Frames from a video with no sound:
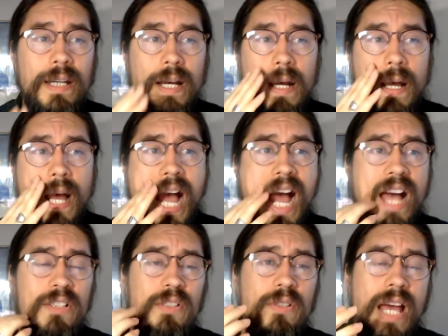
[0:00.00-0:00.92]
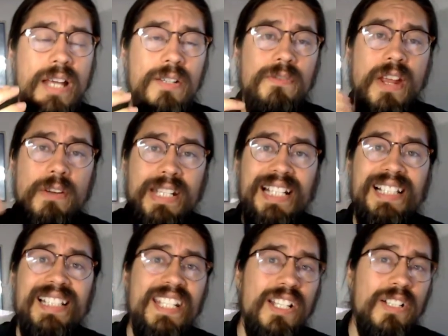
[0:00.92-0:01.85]
uh, how to how to very
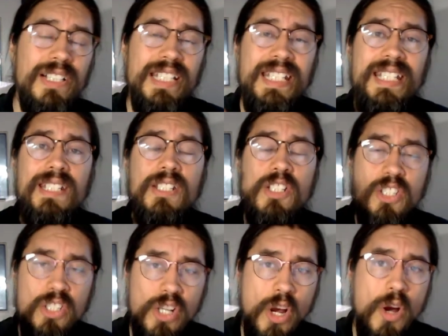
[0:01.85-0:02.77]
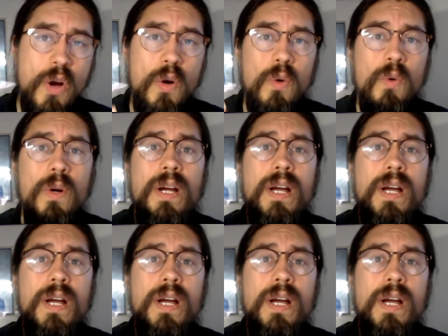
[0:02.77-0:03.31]
clearly show